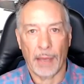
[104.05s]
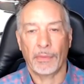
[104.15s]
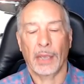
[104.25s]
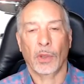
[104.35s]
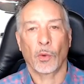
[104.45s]
and
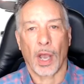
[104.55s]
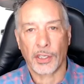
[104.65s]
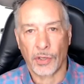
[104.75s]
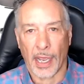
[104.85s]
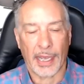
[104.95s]
we want you
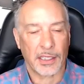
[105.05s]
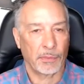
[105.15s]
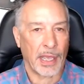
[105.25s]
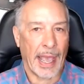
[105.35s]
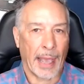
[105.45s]
guys to
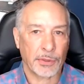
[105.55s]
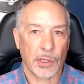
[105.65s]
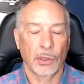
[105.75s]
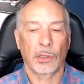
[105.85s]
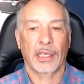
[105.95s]
be
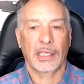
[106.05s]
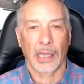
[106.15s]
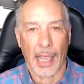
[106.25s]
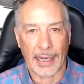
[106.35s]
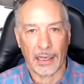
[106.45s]
absolutely
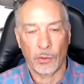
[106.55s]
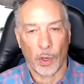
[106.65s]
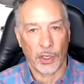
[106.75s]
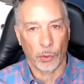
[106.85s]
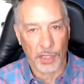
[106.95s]
delighted when
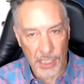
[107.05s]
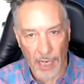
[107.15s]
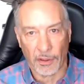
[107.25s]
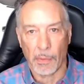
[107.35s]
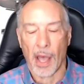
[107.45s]
you receive the
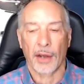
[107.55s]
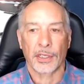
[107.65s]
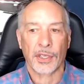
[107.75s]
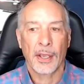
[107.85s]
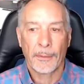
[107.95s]
models.
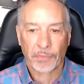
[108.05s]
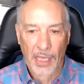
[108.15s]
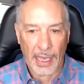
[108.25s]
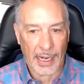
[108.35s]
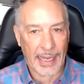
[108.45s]

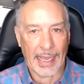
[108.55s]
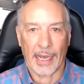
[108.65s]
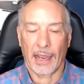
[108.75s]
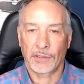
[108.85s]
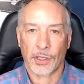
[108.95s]
And again,
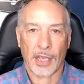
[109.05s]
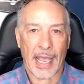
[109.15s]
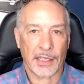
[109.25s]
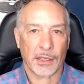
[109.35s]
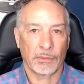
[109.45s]
I've just had
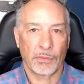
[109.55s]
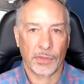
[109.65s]
some